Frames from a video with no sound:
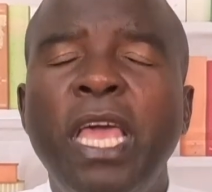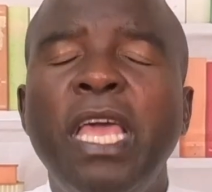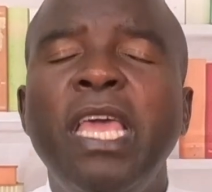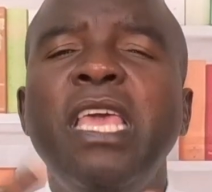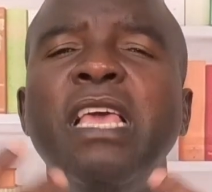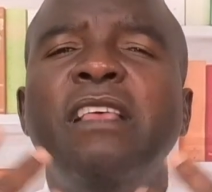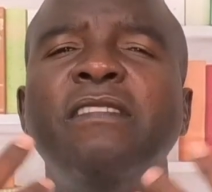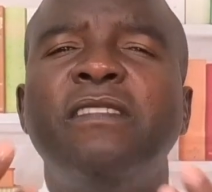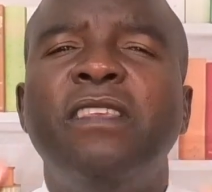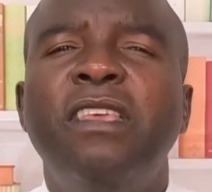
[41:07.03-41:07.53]
He
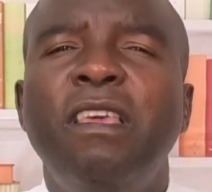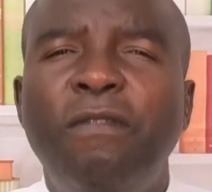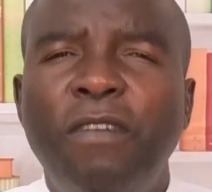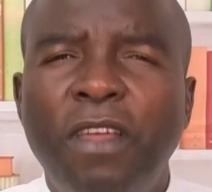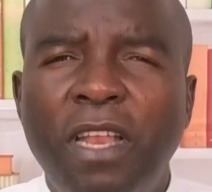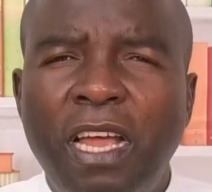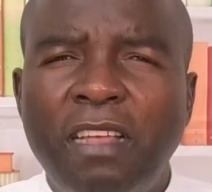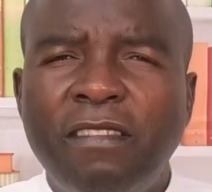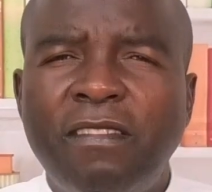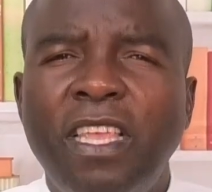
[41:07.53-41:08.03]
has
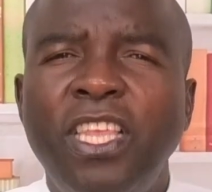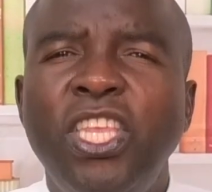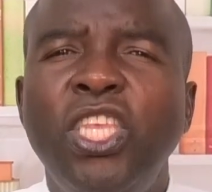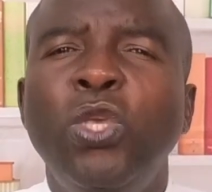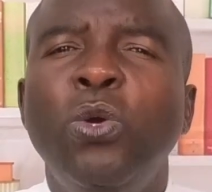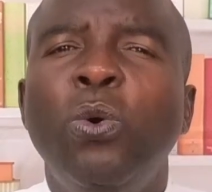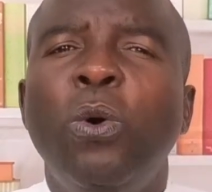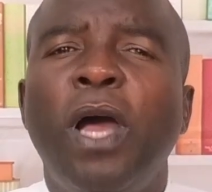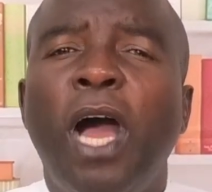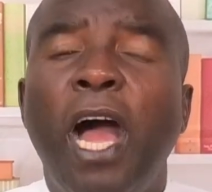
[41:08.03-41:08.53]
given us a
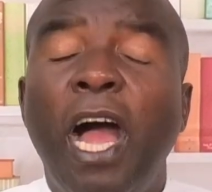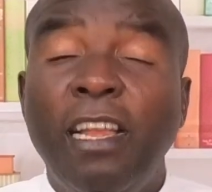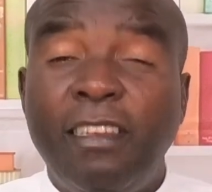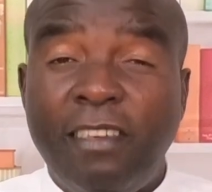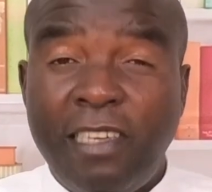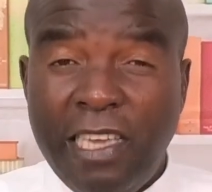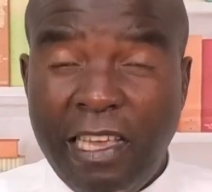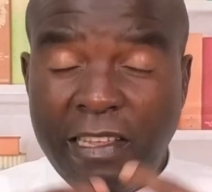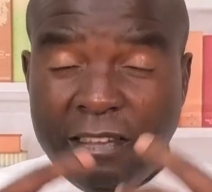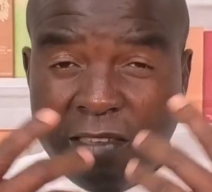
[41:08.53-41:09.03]
new
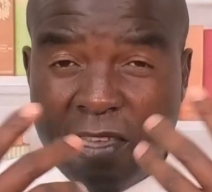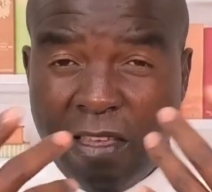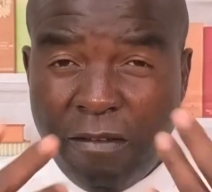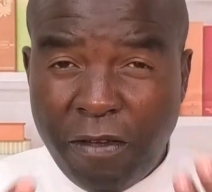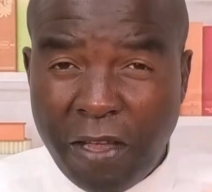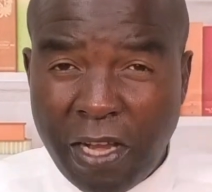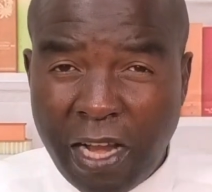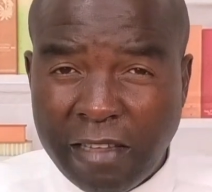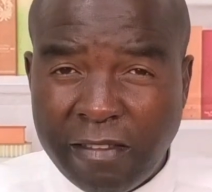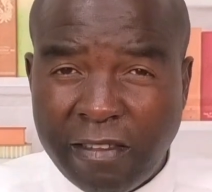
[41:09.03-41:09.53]
heart. He has
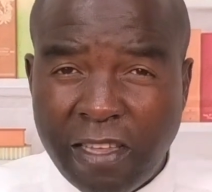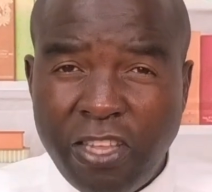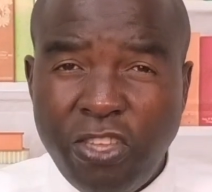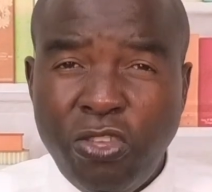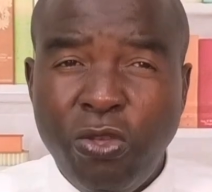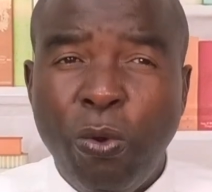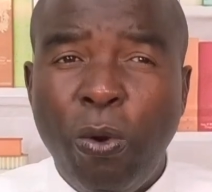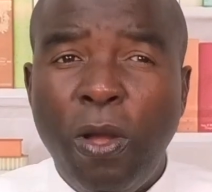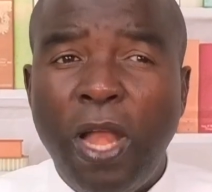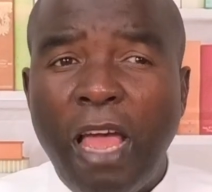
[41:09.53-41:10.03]
given us a
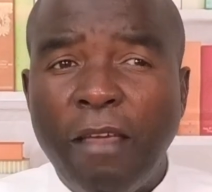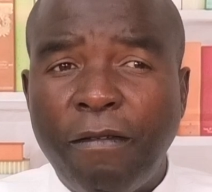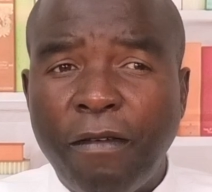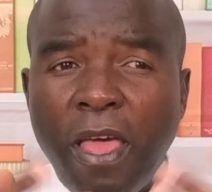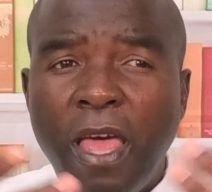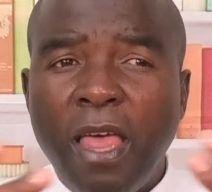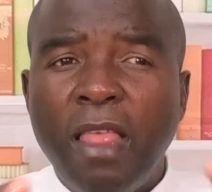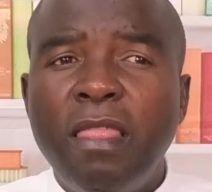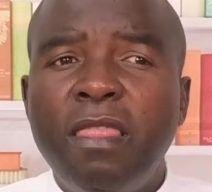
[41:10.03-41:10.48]
new life.